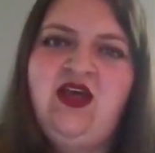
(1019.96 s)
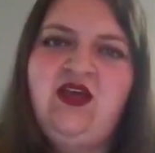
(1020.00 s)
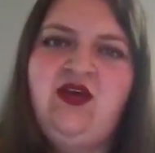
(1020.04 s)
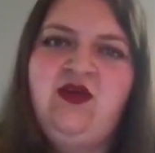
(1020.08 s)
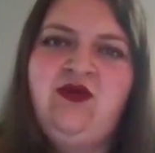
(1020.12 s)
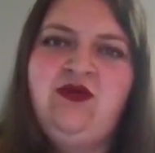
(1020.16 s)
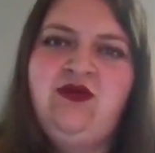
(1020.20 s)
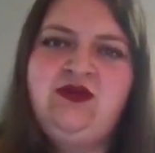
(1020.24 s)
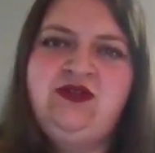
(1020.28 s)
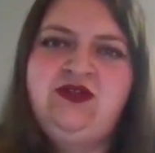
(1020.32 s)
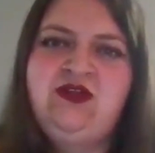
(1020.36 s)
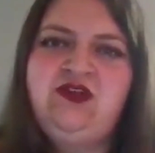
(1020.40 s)
You
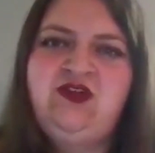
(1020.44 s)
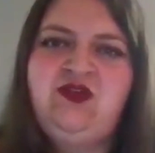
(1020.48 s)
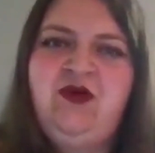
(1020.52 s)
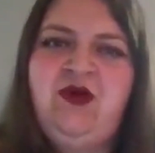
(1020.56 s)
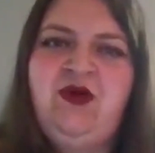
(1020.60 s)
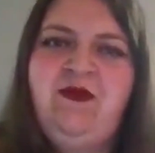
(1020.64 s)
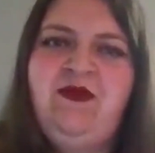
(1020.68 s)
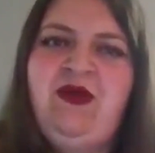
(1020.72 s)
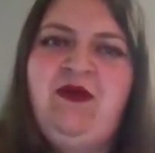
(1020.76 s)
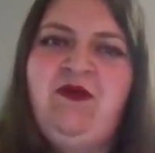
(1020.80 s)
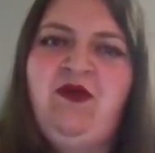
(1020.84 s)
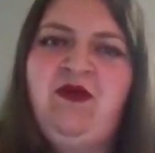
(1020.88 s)
also talk
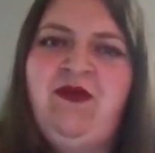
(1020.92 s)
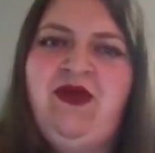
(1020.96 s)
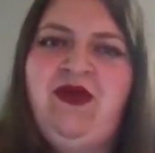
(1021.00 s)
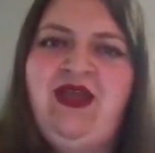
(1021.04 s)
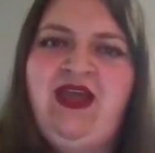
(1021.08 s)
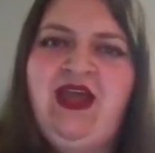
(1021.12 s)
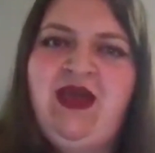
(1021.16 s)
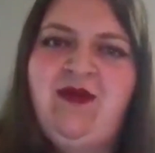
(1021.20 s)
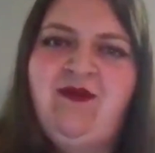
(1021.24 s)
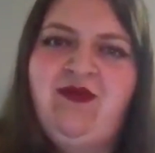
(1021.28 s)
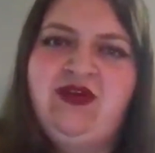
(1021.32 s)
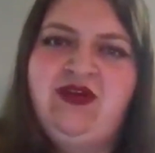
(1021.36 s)
about people being
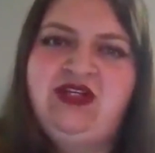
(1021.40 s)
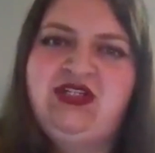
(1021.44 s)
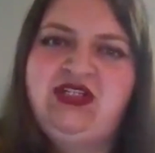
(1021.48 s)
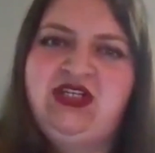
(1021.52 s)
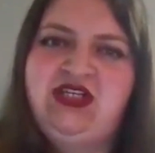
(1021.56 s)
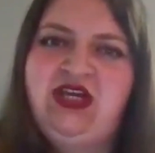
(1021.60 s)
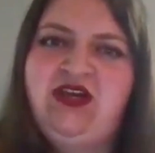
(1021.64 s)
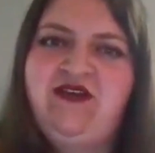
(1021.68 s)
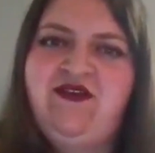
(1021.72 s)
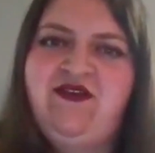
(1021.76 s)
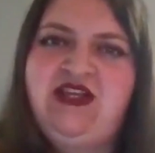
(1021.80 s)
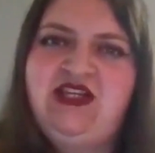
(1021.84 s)
airbrushed
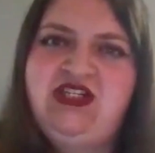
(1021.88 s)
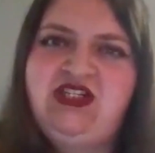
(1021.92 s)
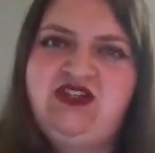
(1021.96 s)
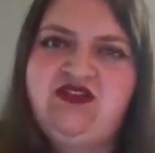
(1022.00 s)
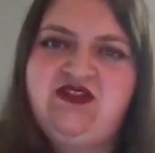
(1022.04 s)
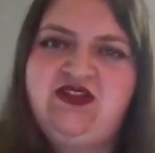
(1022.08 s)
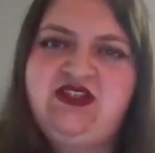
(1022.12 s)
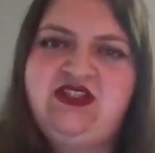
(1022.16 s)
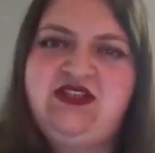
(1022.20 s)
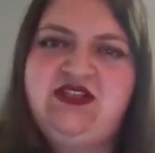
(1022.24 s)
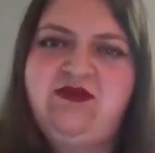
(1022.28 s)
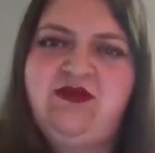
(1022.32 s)
out of
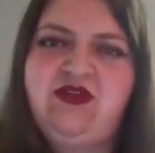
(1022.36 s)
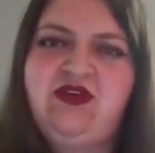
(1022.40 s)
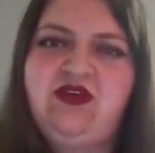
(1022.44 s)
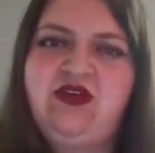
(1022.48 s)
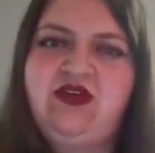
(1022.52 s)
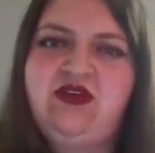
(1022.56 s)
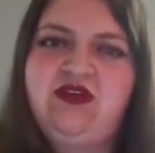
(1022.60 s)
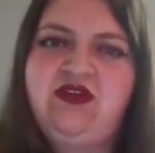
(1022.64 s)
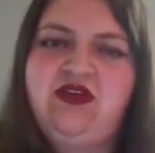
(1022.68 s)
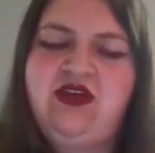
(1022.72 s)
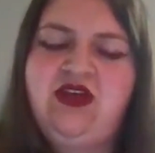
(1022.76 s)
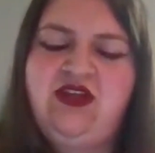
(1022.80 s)
history,
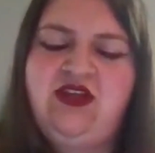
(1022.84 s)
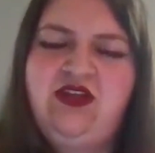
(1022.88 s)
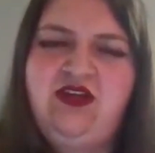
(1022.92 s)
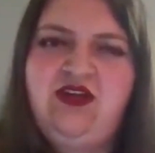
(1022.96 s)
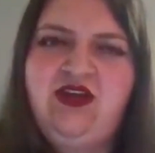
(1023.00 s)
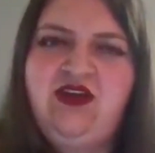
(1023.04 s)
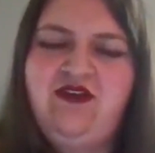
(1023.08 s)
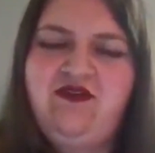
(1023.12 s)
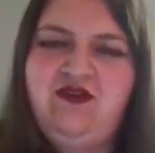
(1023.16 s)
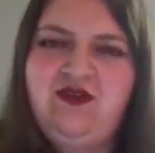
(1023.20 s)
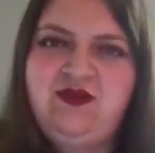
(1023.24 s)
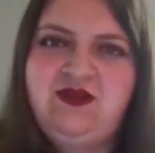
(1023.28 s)
Simonon. Can you
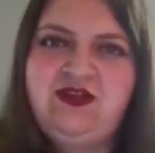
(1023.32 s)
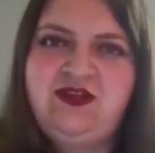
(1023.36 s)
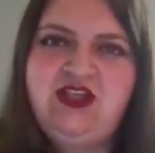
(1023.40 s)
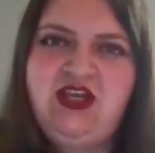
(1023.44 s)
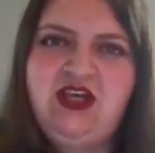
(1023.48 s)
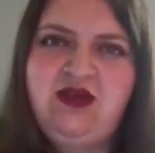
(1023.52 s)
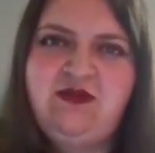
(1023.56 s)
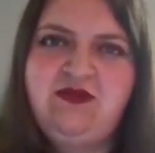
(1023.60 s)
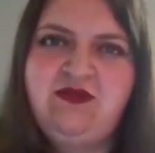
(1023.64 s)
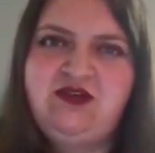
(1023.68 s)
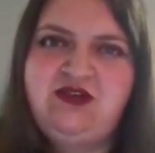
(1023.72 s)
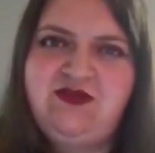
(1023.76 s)
give us
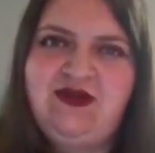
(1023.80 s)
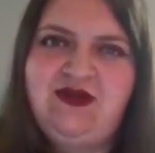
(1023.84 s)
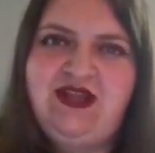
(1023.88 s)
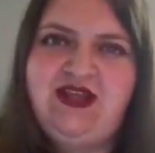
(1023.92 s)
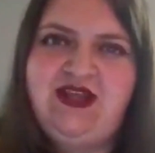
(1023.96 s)
examples,